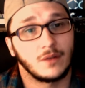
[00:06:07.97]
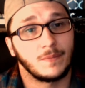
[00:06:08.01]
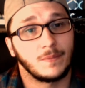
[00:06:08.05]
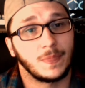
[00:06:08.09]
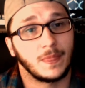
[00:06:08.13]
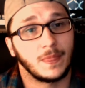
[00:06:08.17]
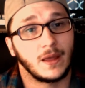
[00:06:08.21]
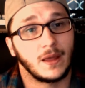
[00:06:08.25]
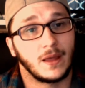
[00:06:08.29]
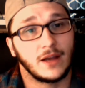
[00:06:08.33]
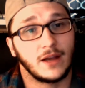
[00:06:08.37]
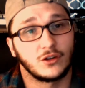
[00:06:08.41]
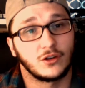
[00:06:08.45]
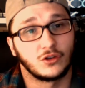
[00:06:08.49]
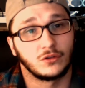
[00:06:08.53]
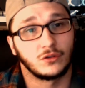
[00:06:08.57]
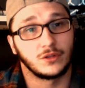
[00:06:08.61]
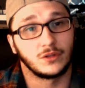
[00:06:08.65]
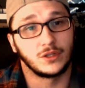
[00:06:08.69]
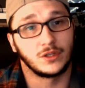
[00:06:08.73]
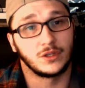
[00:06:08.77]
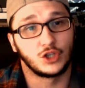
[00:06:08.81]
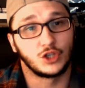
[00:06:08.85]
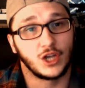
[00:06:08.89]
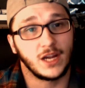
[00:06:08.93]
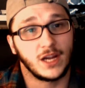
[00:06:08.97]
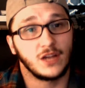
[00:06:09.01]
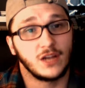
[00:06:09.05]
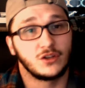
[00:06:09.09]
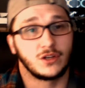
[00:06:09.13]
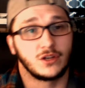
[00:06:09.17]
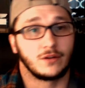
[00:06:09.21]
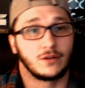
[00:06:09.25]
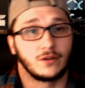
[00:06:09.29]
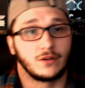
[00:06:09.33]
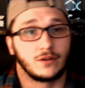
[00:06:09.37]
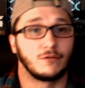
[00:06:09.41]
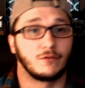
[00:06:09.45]
actually changing
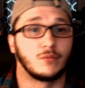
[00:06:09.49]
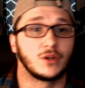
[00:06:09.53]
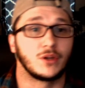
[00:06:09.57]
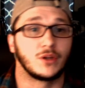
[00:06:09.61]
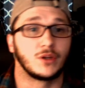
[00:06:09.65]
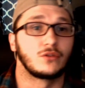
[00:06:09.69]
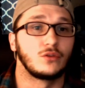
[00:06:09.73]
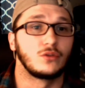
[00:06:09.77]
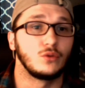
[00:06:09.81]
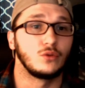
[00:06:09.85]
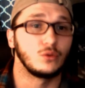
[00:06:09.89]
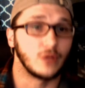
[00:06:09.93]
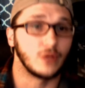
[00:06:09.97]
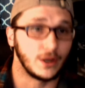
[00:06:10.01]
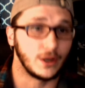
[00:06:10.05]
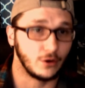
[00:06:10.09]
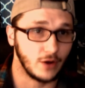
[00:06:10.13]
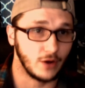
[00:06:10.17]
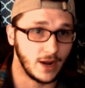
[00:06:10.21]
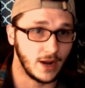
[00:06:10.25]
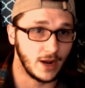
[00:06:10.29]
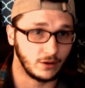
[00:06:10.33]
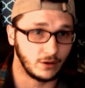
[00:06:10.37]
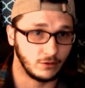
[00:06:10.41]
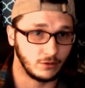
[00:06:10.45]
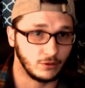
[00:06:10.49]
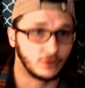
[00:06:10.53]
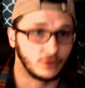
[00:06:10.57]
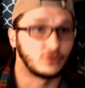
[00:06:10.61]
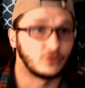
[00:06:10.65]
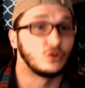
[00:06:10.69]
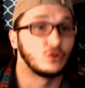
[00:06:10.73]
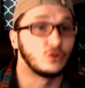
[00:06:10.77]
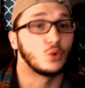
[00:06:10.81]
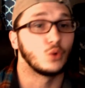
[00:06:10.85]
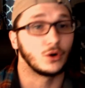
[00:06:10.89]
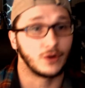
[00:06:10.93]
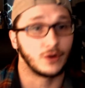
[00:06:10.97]
from a two-word
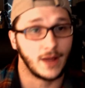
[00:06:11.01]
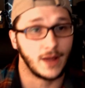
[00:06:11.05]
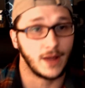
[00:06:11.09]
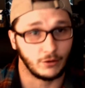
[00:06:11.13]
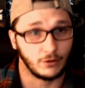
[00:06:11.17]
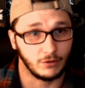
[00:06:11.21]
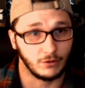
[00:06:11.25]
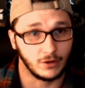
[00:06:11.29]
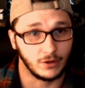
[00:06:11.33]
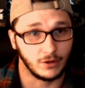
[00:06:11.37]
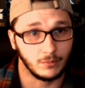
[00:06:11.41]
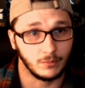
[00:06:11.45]
acronym,